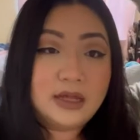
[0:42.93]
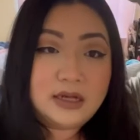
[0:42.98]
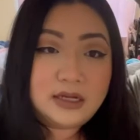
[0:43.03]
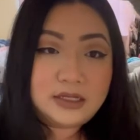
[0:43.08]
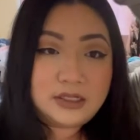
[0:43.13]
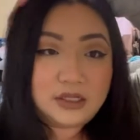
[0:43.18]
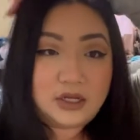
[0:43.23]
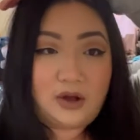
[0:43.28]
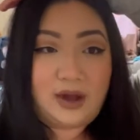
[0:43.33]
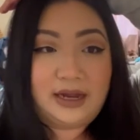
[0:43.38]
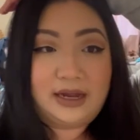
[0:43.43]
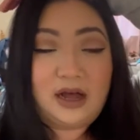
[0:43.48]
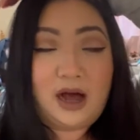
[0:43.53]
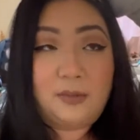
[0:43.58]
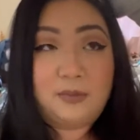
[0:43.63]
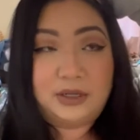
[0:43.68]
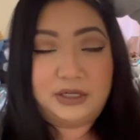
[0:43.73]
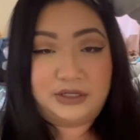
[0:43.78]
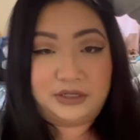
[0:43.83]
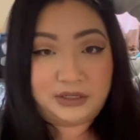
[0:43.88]
So I got
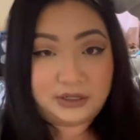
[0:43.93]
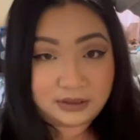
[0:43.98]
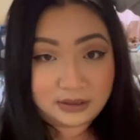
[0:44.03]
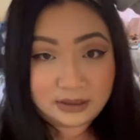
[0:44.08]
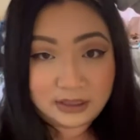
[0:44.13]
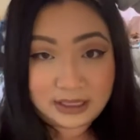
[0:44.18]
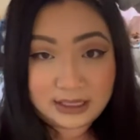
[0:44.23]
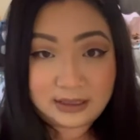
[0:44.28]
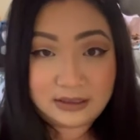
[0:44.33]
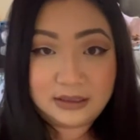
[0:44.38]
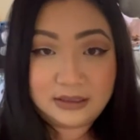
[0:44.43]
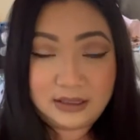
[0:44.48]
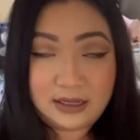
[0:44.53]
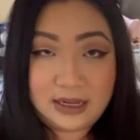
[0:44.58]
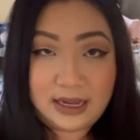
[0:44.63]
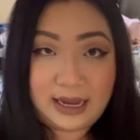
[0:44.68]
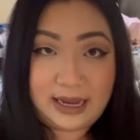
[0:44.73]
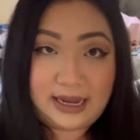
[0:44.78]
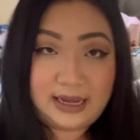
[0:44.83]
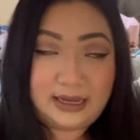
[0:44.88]
Moderna
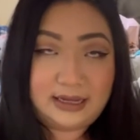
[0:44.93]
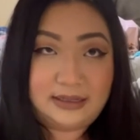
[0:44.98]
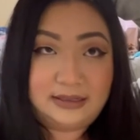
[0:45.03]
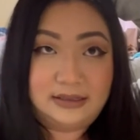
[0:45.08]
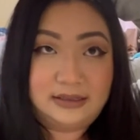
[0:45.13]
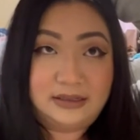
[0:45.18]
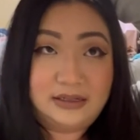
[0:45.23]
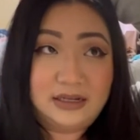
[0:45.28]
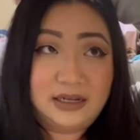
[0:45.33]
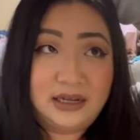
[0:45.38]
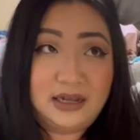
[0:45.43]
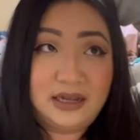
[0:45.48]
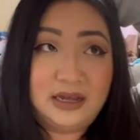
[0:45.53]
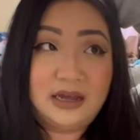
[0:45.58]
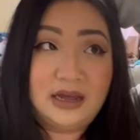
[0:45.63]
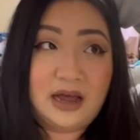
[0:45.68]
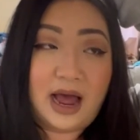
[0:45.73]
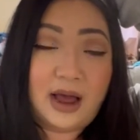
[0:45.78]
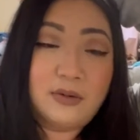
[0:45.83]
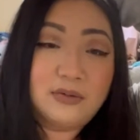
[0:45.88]
and
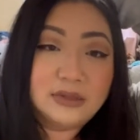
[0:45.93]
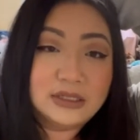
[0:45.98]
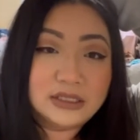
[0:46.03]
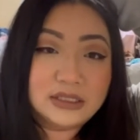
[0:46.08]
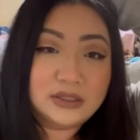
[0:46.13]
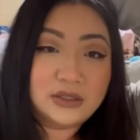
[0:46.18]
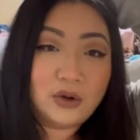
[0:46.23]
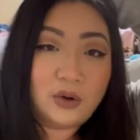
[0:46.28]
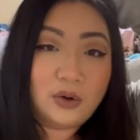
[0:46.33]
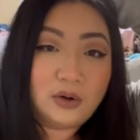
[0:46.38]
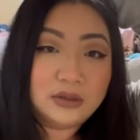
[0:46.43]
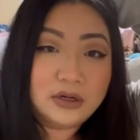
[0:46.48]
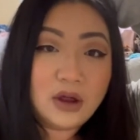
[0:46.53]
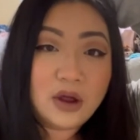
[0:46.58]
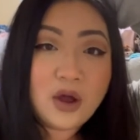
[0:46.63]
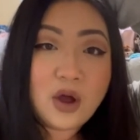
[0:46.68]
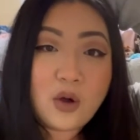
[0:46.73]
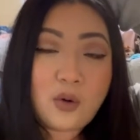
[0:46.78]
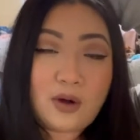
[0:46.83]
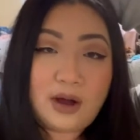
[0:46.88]
I was told
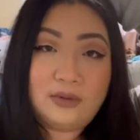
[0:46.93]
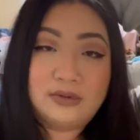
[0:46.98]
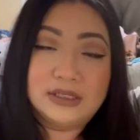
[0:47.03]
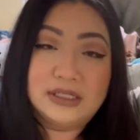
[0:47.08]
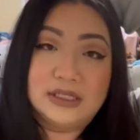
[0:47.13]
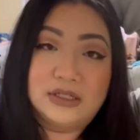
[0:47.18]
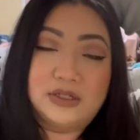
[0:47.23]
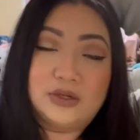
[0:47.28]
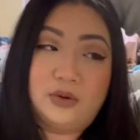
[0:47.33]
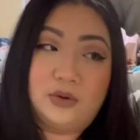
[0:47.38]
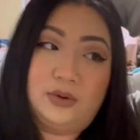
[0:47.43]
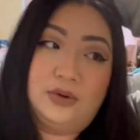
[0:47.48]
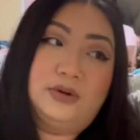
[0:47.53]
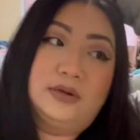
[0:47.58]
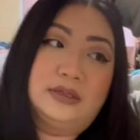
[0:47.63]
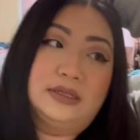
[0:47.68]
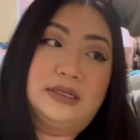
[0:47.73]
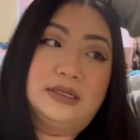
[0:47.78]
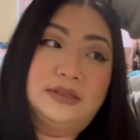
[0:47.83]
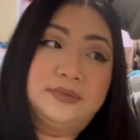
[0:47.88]
well I wasn't
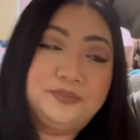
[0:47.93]
told